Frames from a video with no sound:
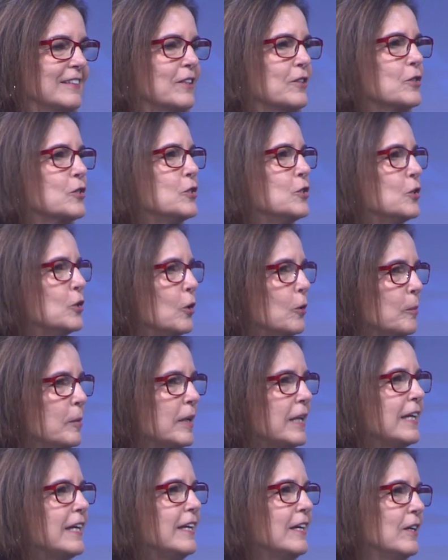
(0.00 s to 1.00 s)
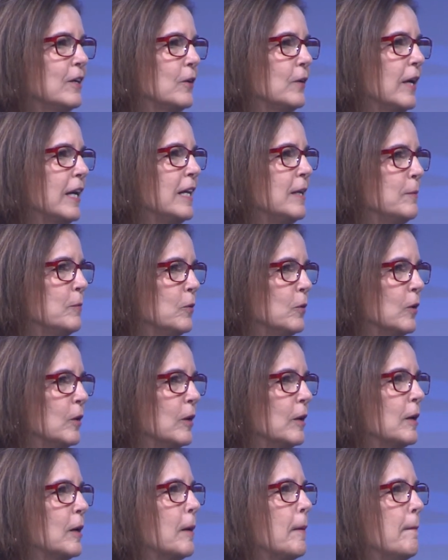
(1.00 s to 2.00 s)
There's nobody here
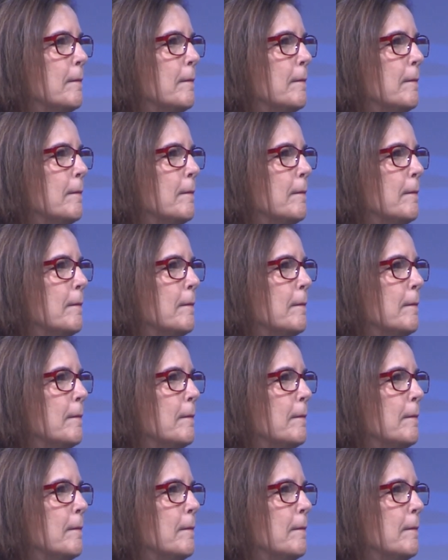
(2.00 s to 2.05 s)
anymore